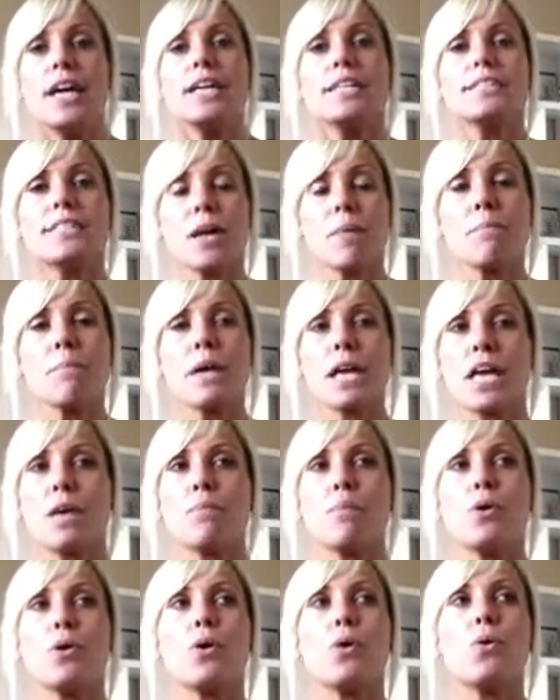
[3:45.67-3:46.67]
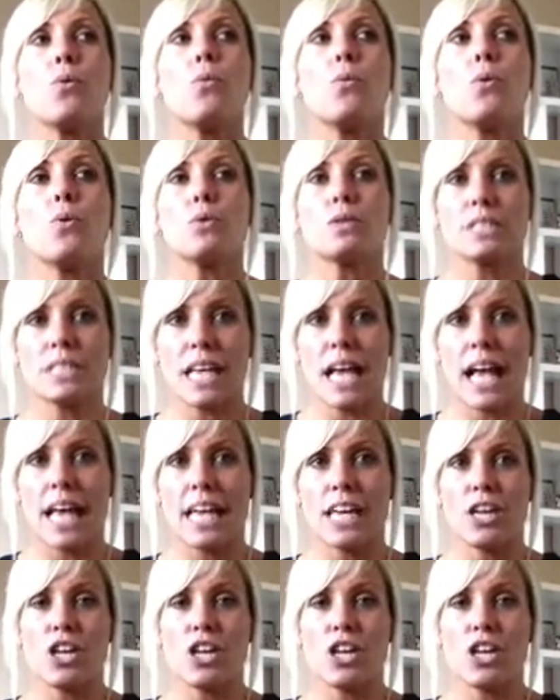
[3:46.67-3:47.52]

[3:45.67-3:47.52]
Some people will say,